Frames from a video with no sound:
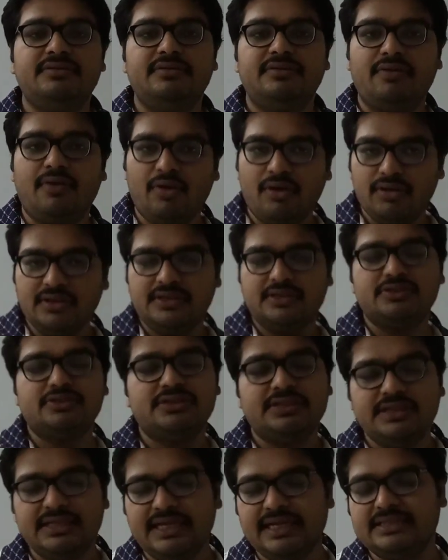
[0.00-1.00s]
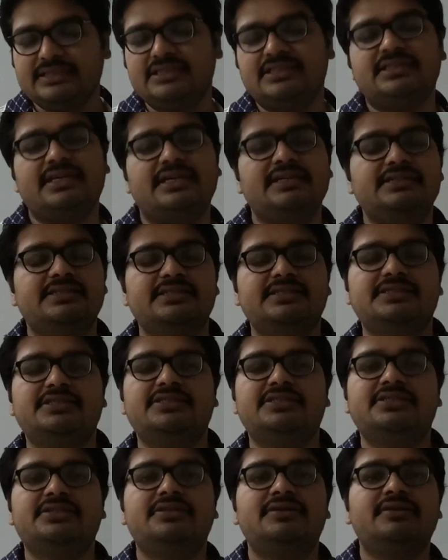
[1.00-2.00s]
all the 3
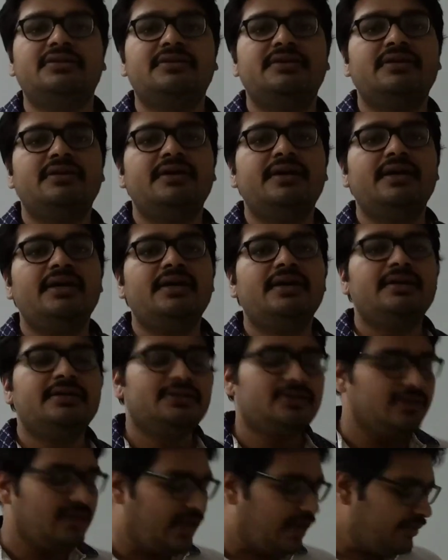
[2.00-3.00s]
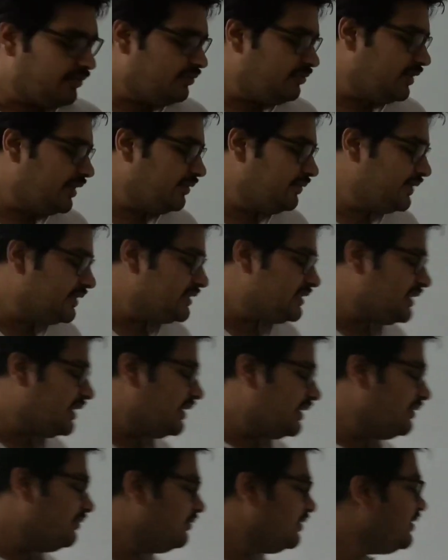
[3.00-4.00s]
exercises. So now today we are
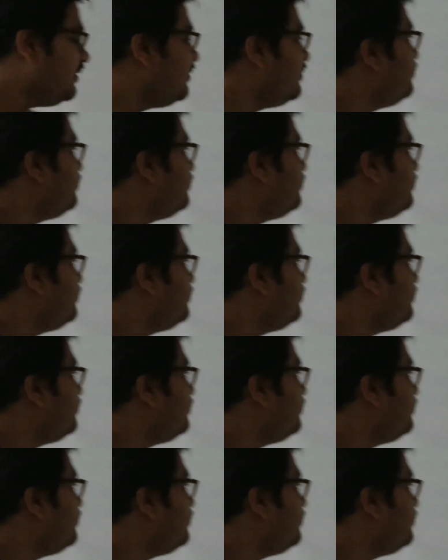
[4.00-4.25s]
starting with our